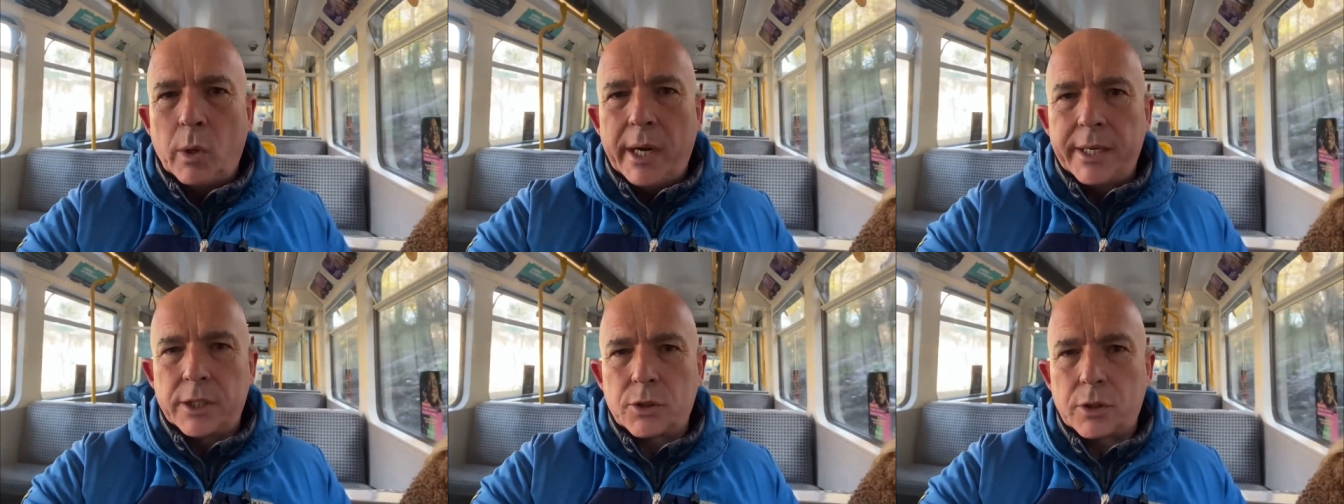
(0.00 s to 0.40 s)

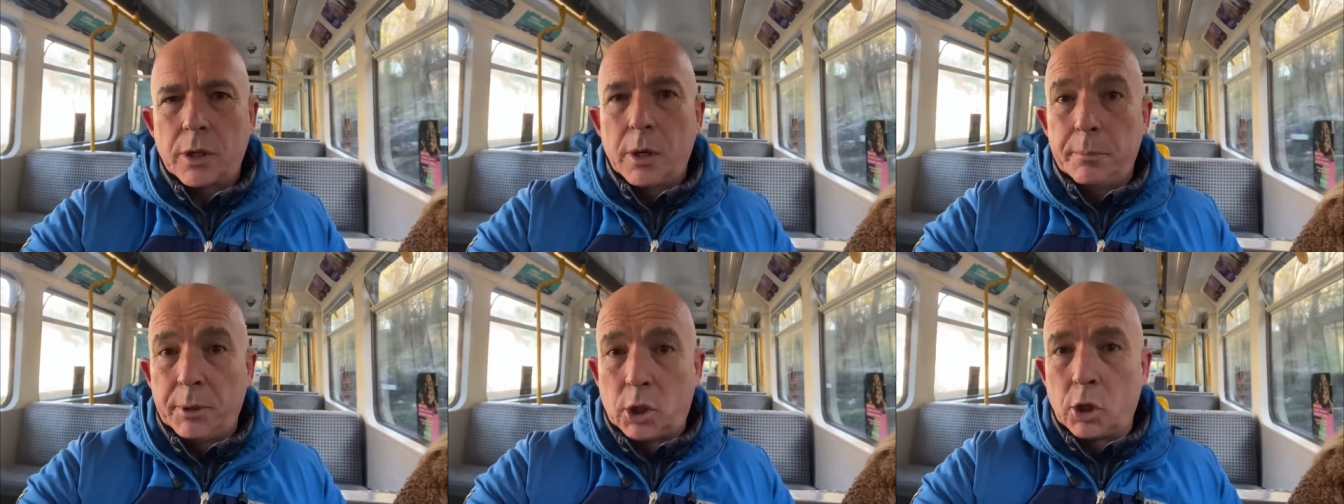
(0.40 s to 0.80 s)
why it's
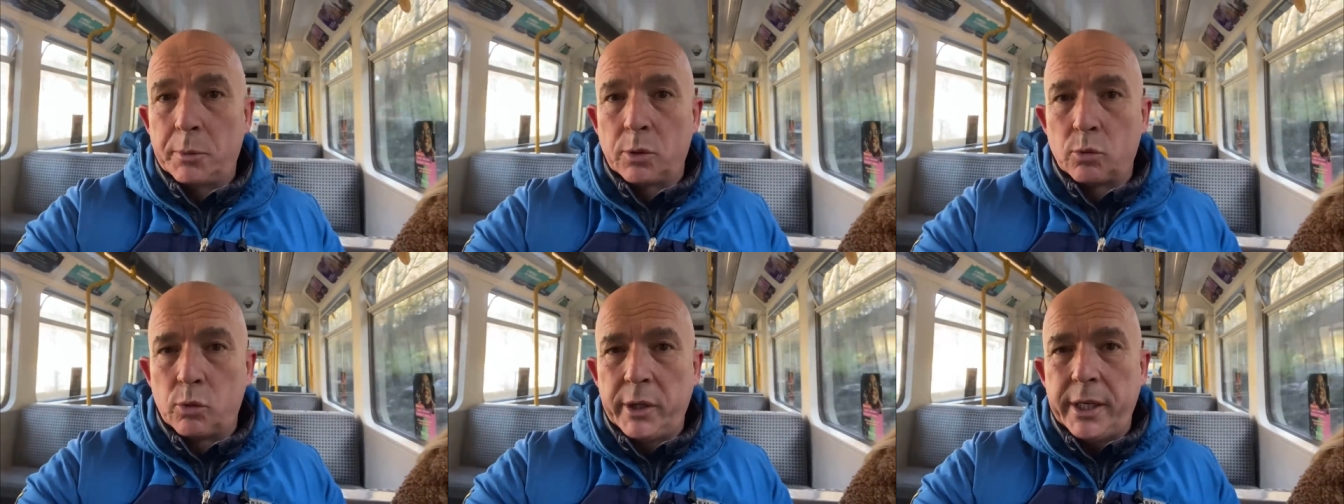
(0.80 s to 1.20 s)

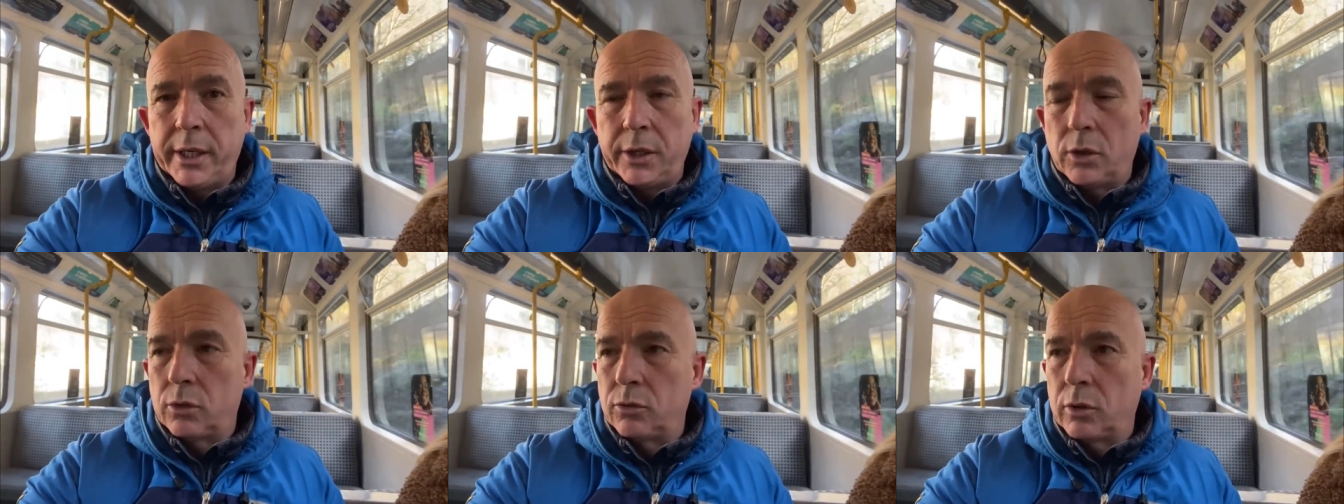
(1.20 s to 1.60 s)
becoming
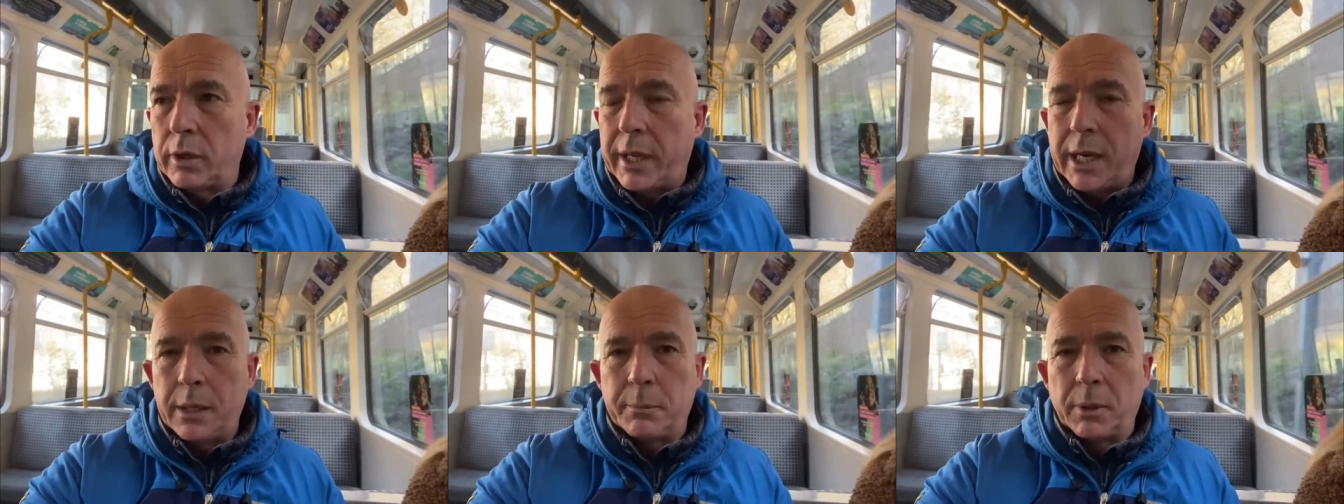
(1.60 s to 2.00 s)
really
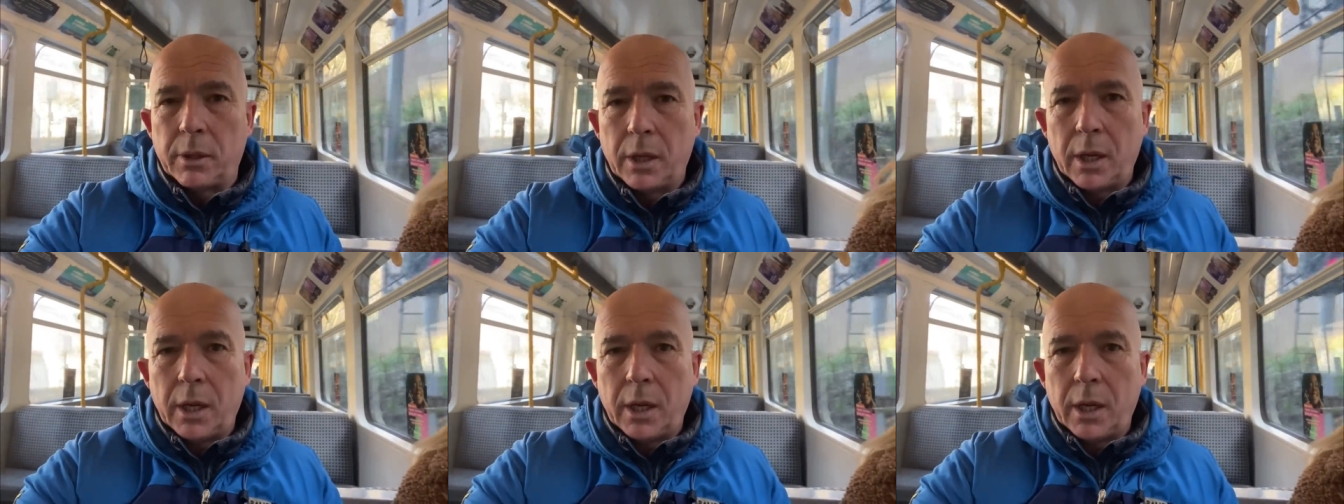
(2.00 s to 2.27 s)
unreliable,